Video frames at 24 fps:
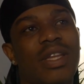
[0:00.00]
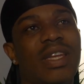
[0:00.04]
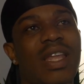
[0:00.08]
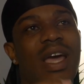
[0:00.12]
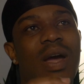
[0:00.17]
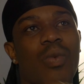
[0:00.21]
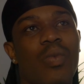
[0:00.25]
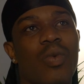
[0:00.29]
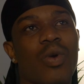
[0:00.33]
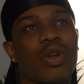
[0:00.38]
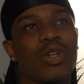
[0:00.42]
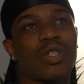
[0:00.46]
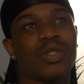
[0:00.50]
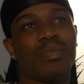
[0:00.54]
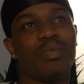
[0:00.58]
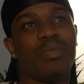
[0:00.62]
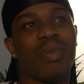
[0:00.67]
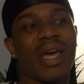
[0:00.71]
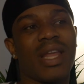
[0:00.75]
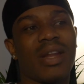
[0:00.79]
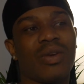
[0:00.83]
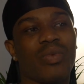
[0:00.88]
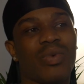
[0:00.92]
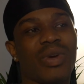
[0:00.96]
that works
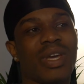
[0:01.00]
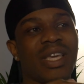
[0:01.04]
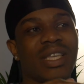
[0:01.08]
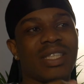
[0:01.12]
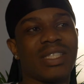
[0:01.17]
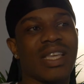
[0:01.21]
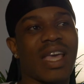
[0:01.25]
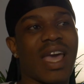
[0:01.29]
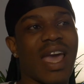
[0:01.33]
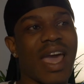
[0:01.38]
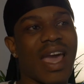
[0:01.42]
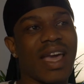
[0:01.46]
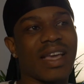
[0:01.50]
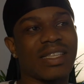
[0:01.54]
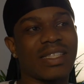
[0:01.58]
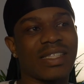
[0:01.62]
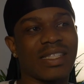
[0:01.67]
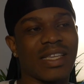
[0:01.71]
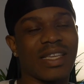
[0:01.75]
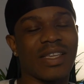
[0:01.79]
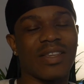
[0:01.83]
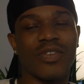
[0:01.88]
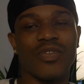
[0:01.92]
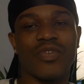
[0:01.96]
better with his
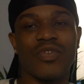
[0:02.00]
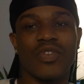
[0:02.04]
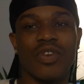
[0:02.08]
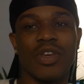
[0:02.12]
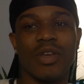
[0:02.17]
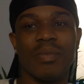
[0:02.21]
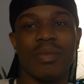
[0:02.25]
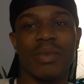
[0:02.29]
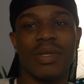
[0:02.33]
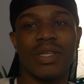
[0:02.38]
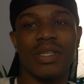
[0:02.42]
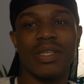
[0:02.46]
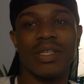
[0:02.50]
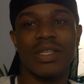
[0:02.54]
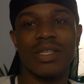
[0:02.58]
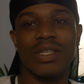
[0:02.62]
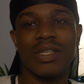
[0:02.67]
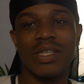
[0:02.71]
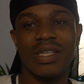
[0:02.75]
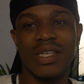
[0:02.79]
accent. You feel me?